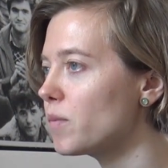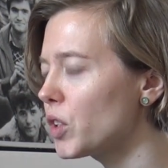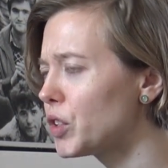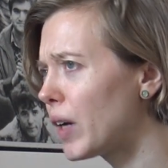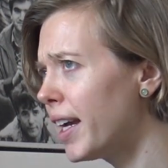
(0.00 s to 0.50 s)

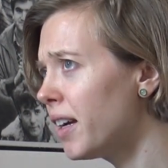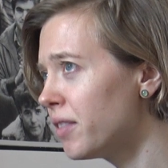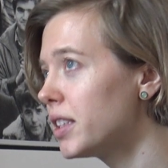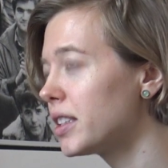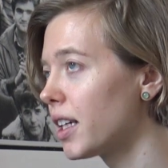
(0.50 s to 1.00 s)
So I
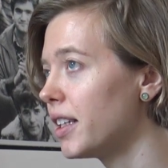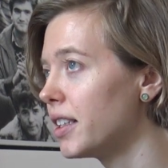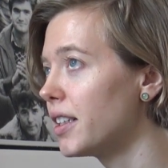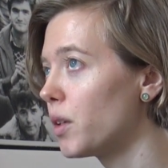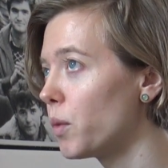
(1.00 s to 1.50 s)
haven't
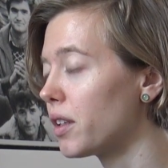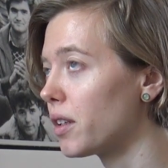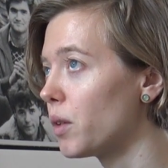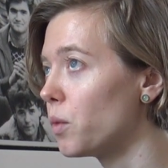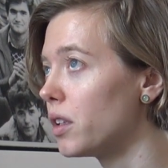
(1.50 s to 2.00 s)
decided yet whether
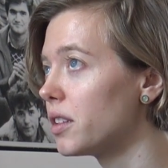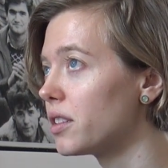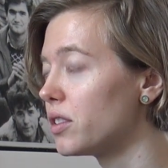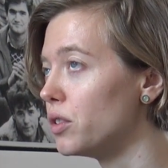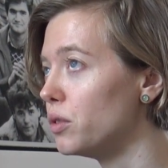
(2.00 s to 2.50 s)
I
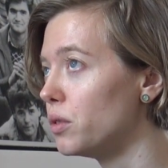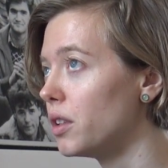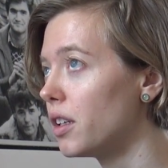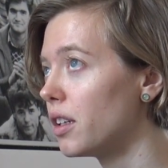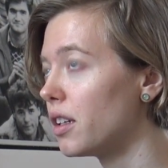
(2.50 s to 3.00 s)
want to
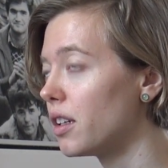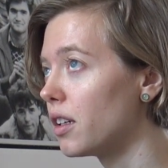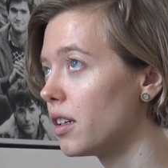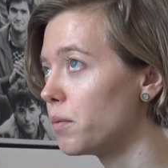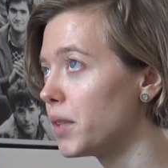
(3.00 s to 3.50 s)

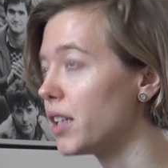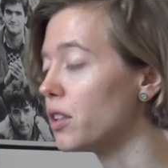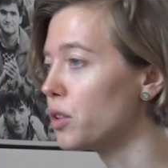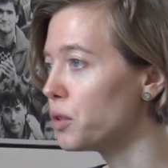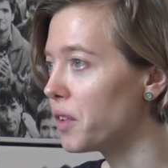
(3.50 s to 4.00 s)

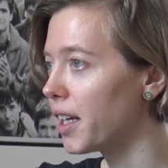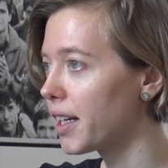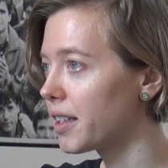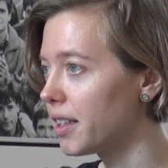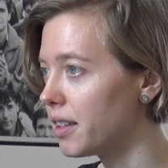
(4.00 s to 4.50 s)
include
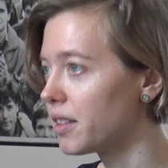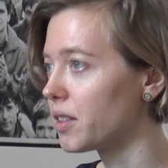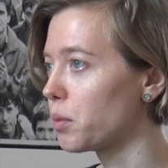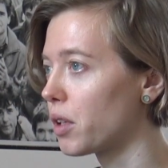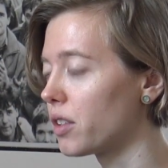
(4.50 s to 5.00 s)
that in
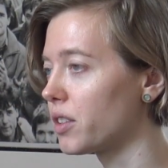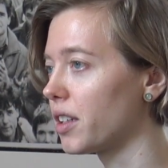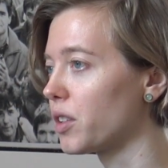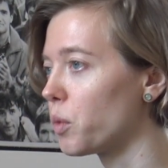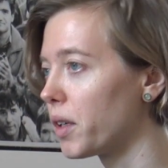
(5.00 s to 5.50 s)
this
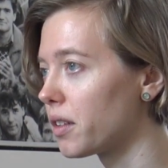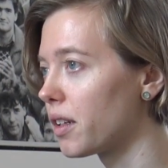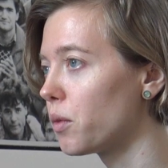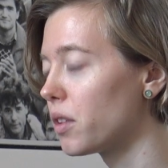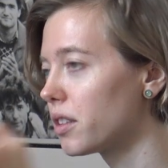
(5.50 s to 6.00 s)
project or whether
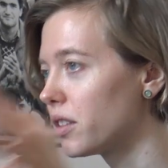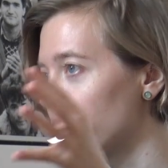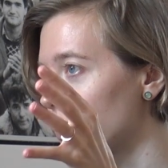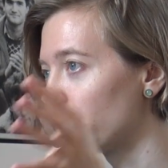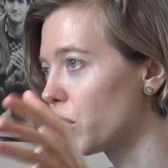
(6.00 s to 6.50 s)
I want to
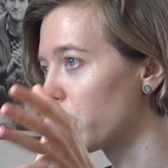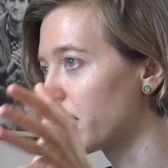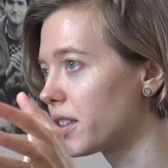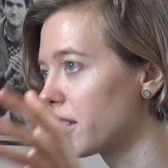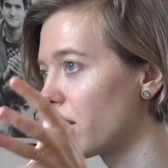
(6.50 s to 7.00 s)
just
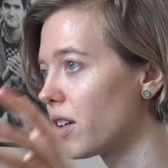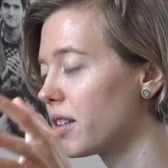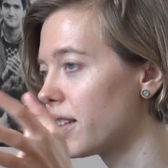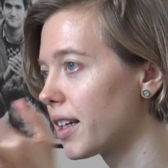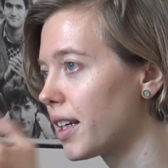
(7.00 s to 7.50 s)
focus on
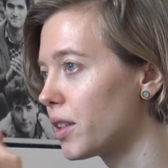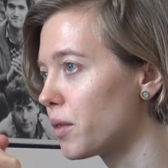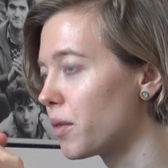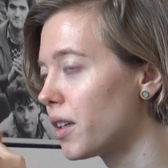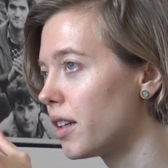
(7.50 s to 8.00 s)
the kind
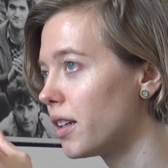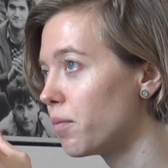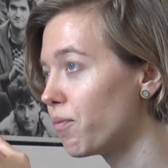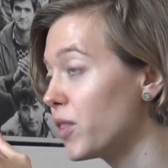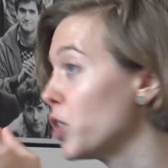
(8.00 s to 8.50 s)
of
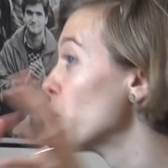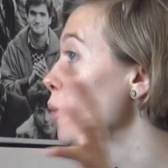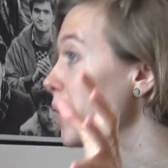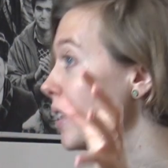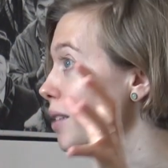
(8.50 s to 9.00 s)

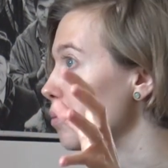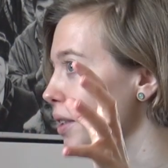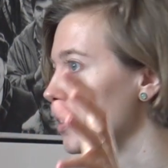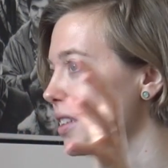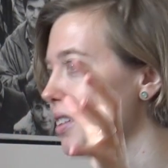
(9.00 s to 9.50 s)
European
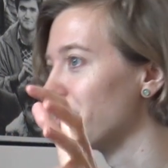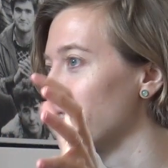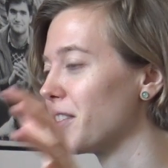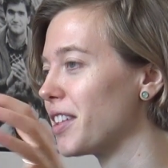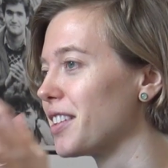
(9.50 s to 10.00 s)
period of
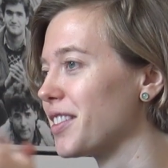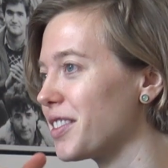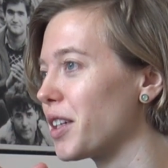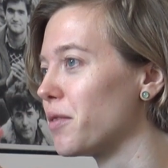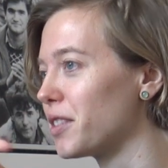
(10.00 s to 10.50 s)
international
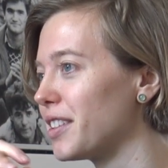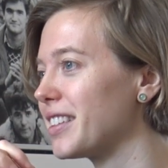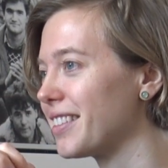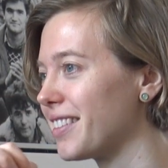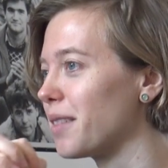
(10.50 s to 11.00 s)

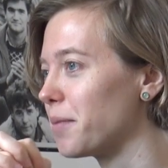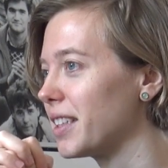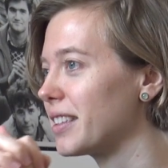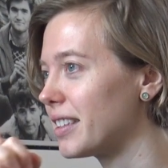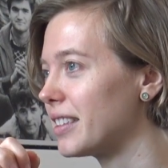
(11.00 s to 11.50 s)
governance, if that
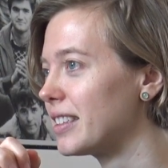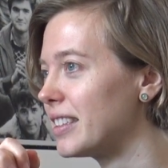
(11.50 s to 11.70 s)
makes sense.